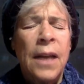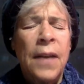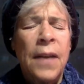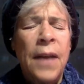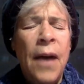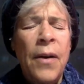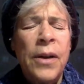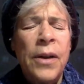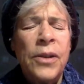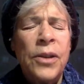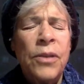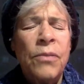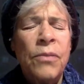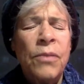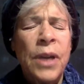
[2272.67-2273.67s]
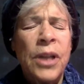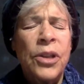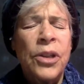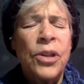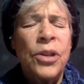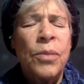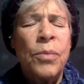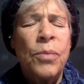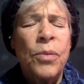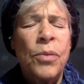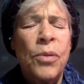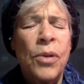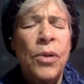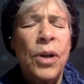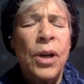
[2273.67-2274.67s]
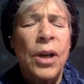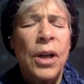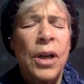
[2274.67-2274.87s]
Thou hast enriched the poor.